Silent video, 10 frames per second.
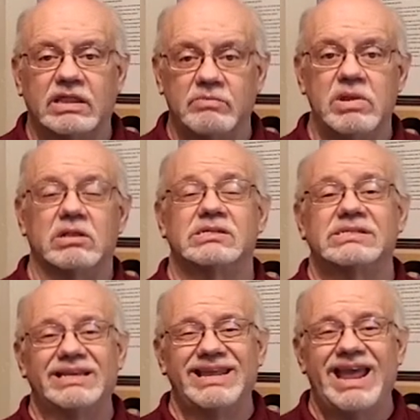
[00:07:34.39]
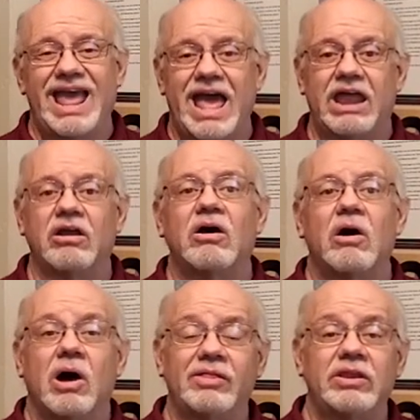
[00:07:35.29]
the mills that he had
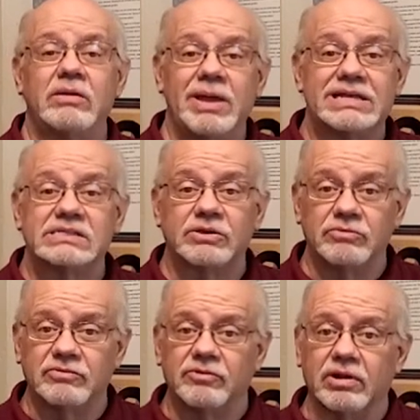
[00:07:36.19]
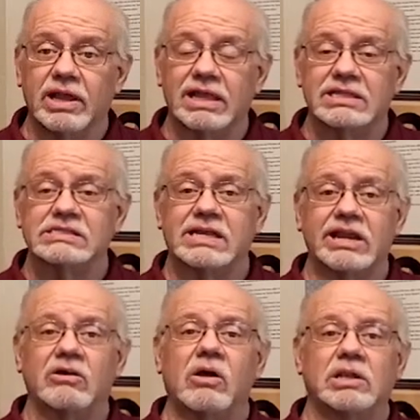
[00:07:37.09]
on the Nemasket River at the
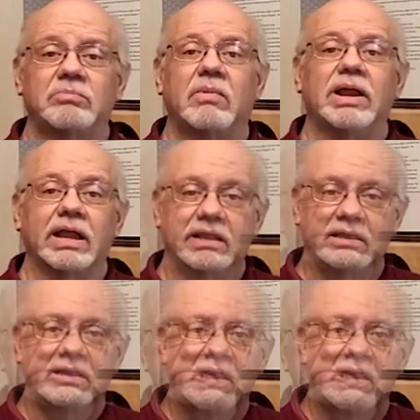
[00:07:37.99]
site called Muttock.